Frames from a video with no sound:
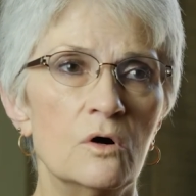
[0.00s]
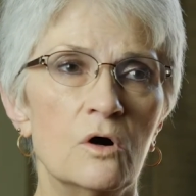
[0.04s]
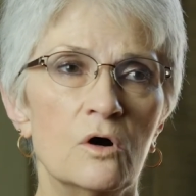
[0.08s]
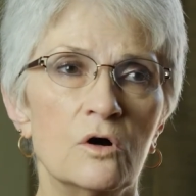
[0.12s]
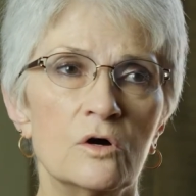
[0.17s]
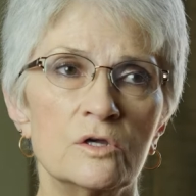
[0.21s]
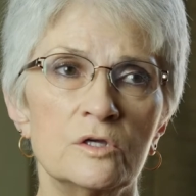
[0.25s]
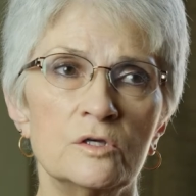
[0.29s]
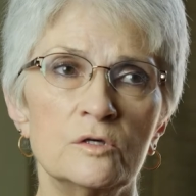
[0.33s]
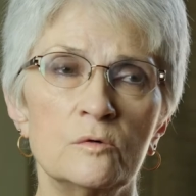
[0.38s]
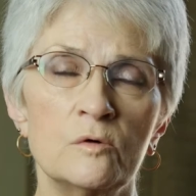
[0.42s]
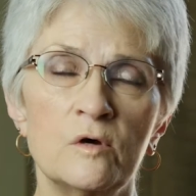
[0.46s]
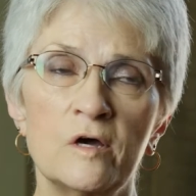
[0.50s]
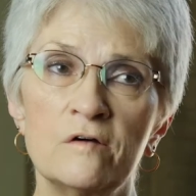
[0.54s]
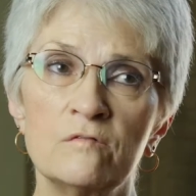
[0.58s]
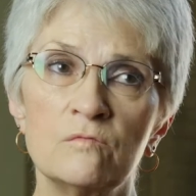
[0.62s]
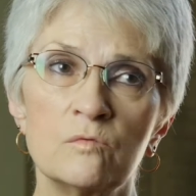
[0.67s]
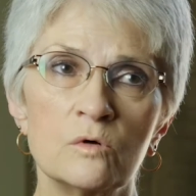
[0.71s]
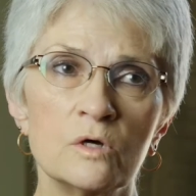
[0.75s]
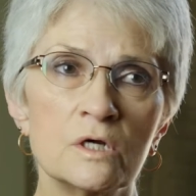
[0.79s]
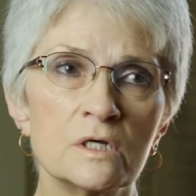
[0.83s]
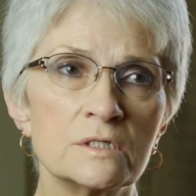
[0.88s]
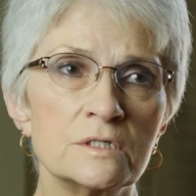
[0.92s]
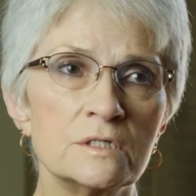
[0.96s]
or you have
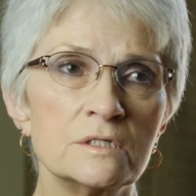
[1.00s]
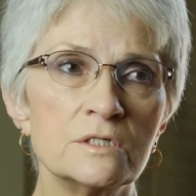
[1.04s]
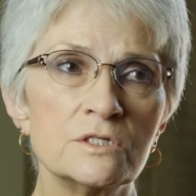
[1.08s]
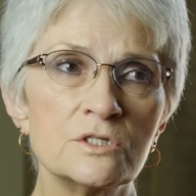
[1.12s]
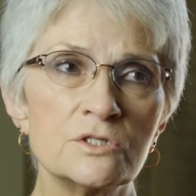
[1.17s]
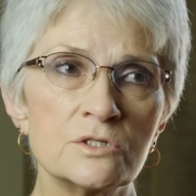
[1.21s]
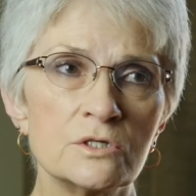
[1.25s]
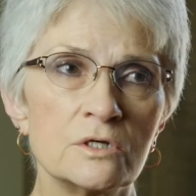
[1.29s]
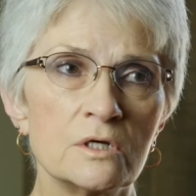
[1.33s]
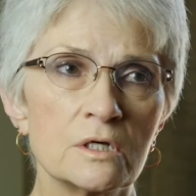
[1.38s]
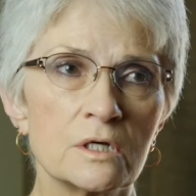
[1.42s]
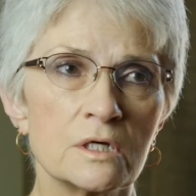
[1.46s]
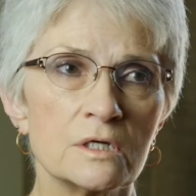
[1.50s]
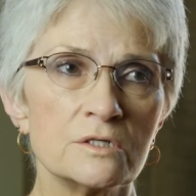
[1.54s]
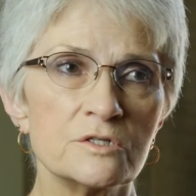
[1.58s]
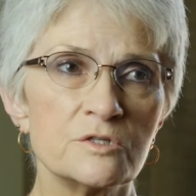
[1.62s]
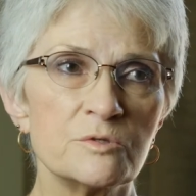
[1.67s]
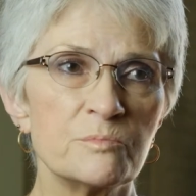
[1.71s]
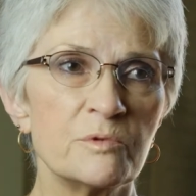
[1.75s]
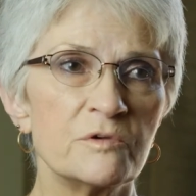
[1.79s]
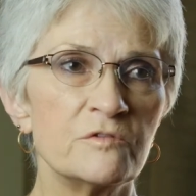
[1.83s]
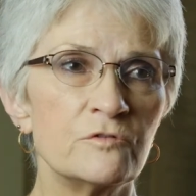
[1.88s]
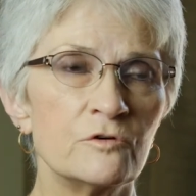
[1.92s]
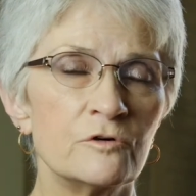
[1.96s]
worked in a circus
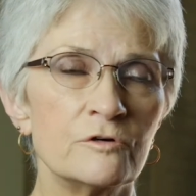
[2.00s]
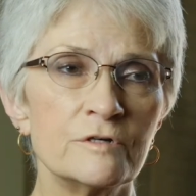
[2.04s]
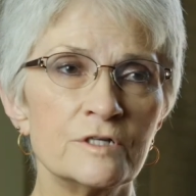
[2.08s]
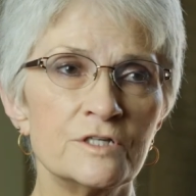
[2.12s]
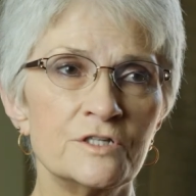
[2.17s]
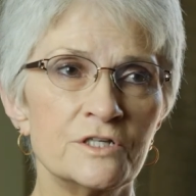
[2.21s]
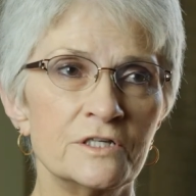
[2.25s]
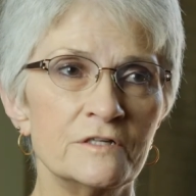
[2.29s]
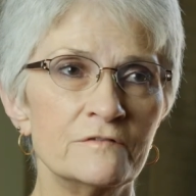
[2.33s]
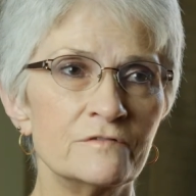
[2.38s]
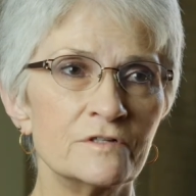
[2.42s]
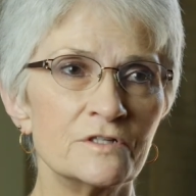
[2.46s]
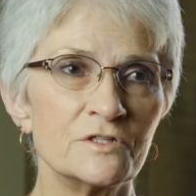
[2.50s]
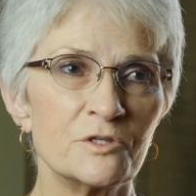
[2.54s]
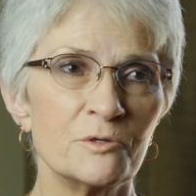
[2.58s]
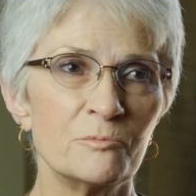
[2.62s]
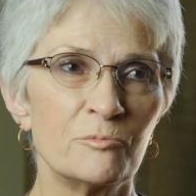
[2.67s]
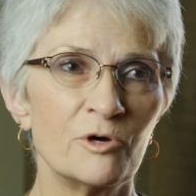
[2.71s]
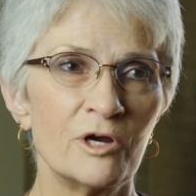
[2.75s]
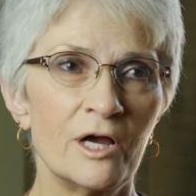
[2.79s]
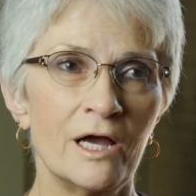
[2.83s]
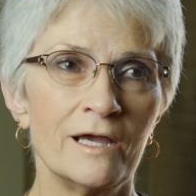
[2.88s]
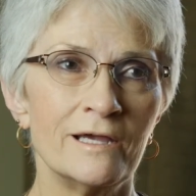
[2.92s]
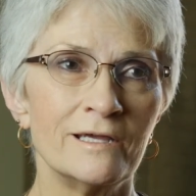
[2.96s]
before achieving
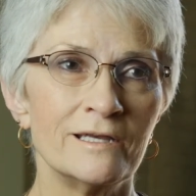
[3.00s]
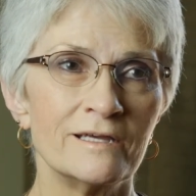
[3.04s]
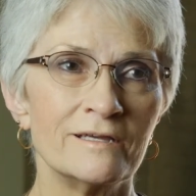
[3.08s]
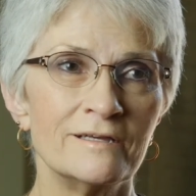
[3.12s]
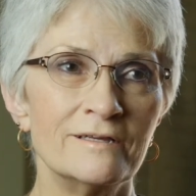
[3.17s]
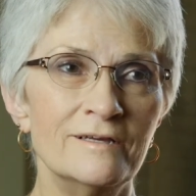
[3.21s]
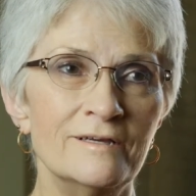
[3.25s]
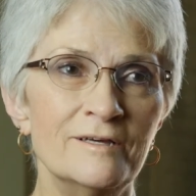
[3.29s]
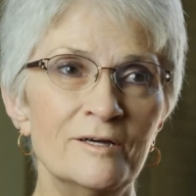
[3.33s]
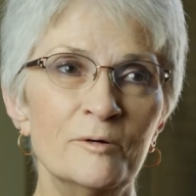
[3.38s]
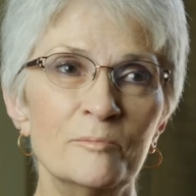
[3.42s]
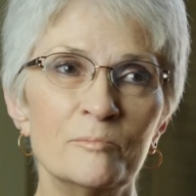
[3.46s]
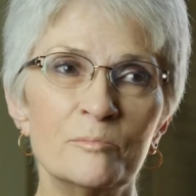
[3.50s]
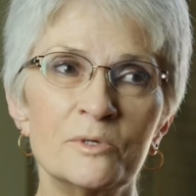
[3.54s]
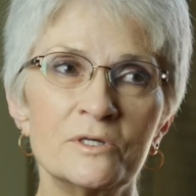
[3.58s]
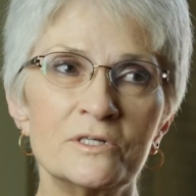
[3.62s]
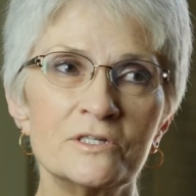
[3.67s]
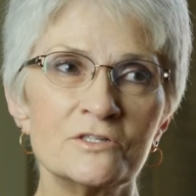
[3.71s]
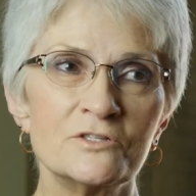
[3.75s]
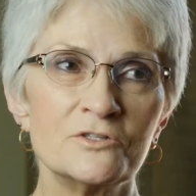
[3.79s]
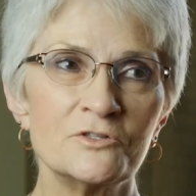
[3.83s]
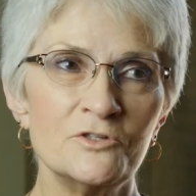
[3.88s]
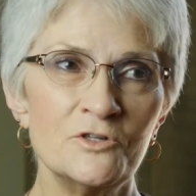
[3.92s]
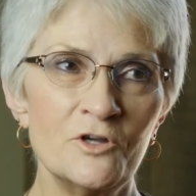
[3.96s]
sobriety, but it
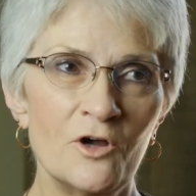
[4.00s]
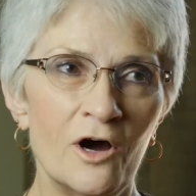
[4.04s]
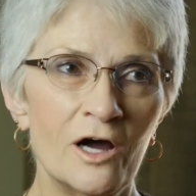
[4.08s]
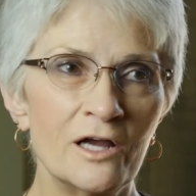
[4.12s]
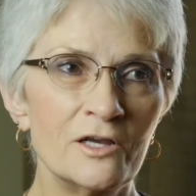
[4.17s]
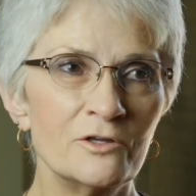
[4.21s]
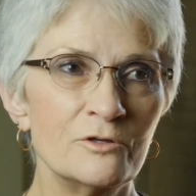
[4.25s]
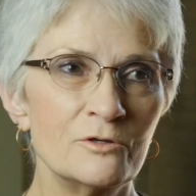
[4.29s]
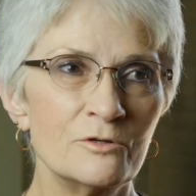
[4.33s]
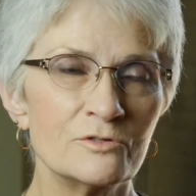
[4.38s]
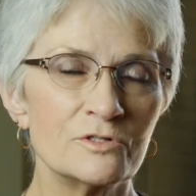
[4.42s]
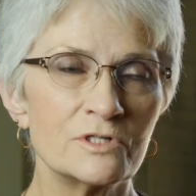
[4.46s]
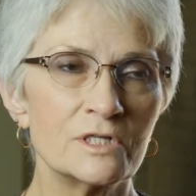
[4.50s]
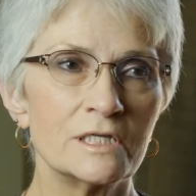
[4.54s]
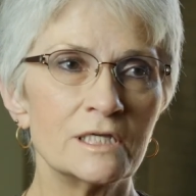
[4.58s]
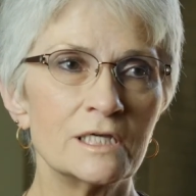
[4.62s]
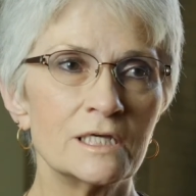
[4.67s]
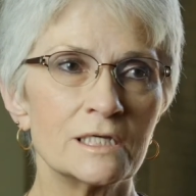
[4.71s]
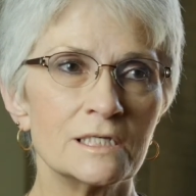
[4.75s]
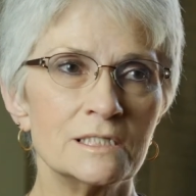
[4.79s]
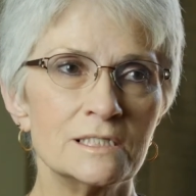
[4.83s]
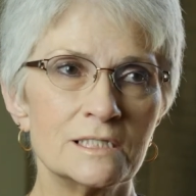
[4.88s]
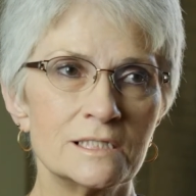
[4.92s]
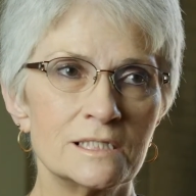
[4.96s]
is not usually
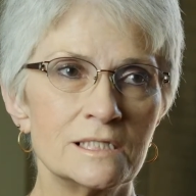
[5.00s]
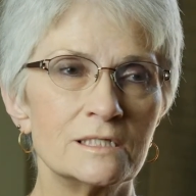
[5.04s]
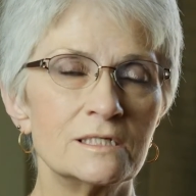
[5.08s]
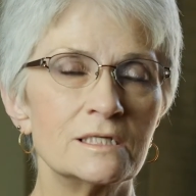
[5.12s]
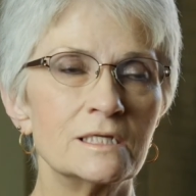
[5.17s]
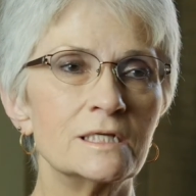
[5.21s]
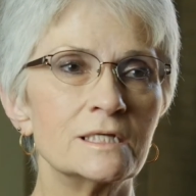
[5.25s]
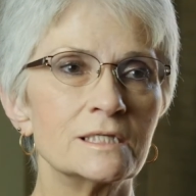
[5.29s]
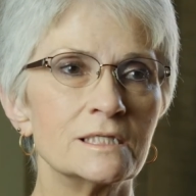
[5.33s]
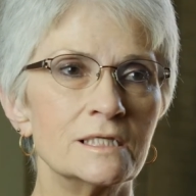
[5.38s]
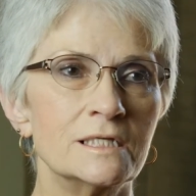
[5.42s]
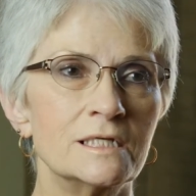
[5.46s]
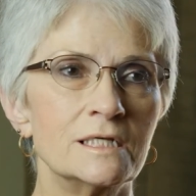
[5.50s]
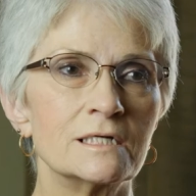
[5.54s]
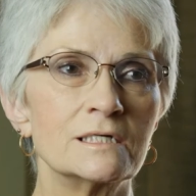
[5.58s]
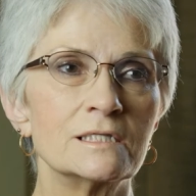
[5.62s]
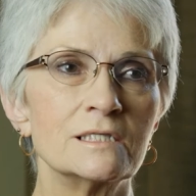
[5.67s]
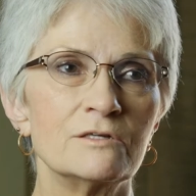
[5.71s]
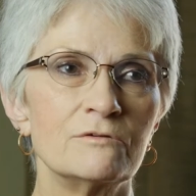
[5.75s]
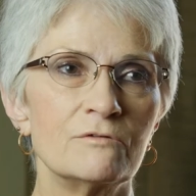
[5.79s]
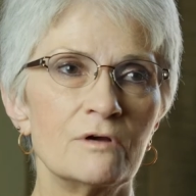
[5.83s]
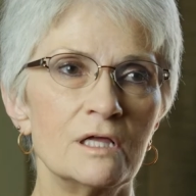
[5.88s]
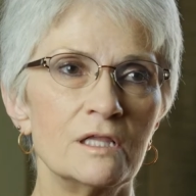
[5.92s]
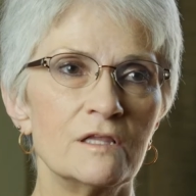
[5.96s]
considered
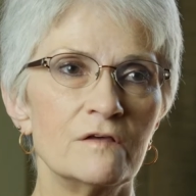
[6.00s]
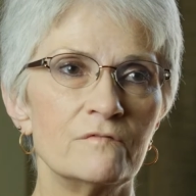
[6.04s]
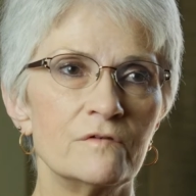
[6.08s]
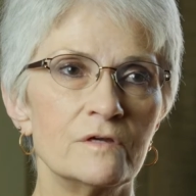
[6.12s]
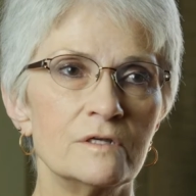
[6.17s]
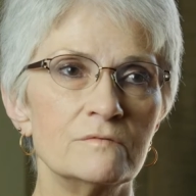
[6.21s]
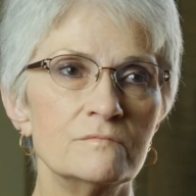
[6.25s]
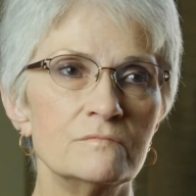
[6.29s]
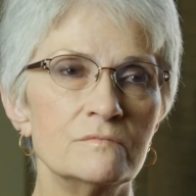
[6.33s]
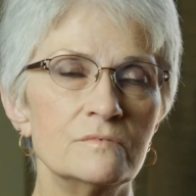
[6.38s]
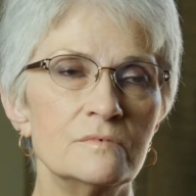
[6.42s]
clinically relevant.